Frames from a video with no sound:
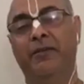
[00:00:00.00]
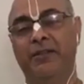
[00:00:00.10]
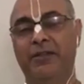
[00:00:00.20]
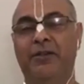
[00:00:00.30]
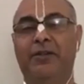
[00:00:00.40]

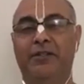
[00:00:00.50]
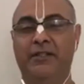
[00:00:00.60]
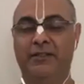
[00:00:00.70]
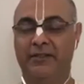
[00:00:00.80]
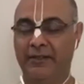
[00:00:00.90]
Krishna
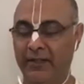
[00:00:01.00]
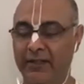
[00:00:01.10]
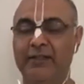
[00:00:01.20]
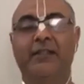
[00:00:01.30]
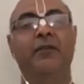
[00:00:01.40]
conscious,
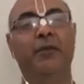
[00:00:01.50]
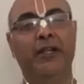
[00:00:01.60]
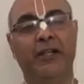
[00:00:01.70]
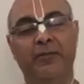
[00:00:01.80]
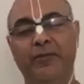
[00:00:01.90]
at least in the
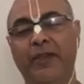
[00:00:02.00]
beginning.